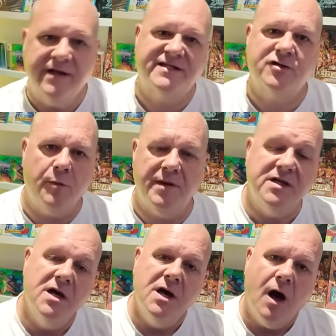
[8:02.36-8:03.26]
You have to type
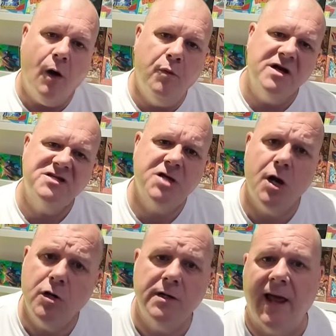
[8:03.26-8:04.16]
in, I want to
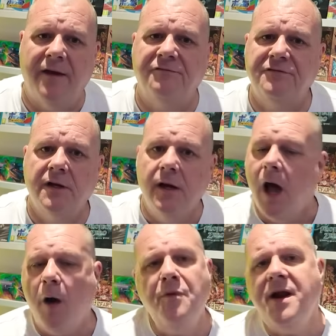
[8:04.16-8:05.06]
turn left.
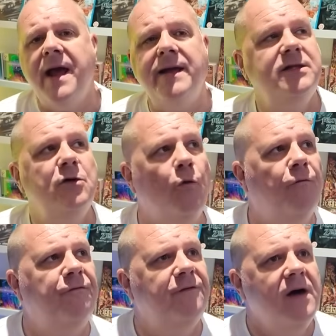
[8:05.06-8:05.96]
I want to head
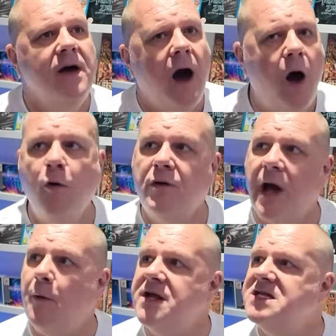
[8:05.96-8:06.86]
north. I'll
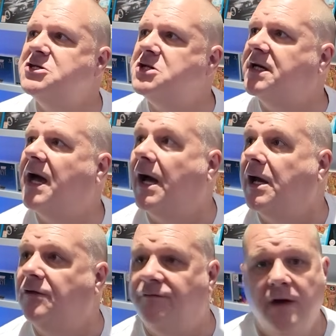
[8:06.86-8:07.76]
go into the
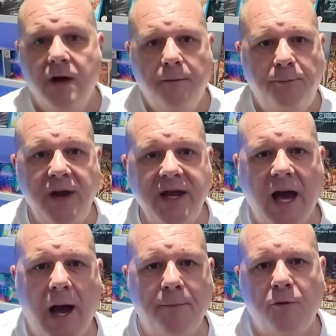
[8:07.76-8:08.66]
cave. Pick
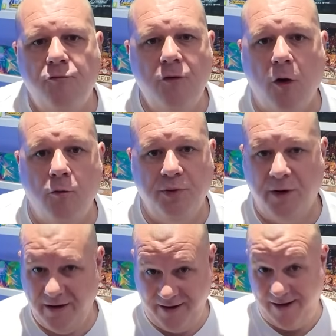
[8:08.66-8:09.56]
up rope.
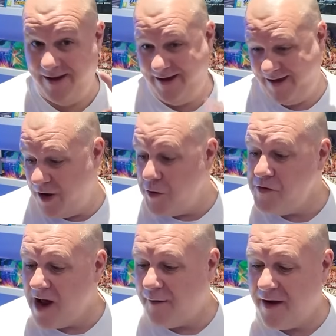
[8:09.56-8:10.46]
You
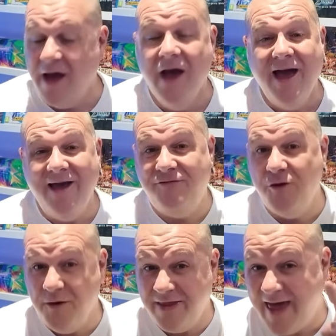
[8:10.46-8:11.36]
know it. If
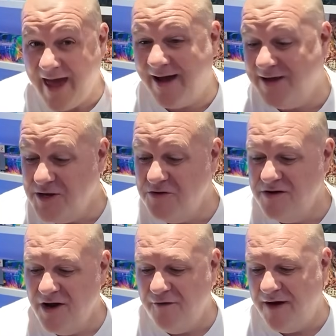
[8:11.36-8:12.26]
you were there, you
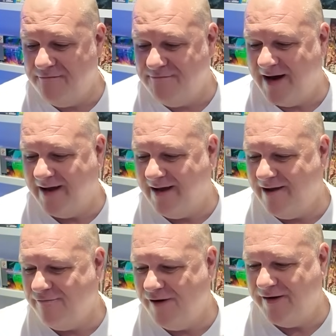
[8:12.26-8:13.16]
knew it, mate.
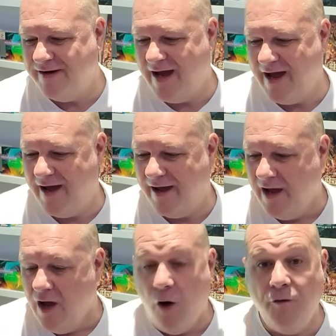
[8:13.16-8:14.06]
It weren't, yeah.
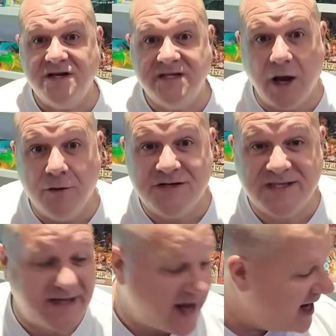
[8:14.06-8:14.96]
Horace Goes
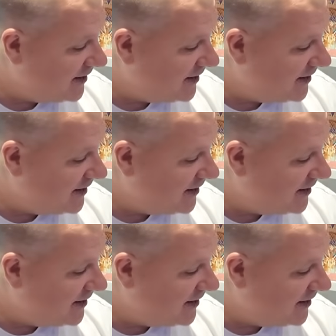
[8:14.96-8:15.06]
Skiing.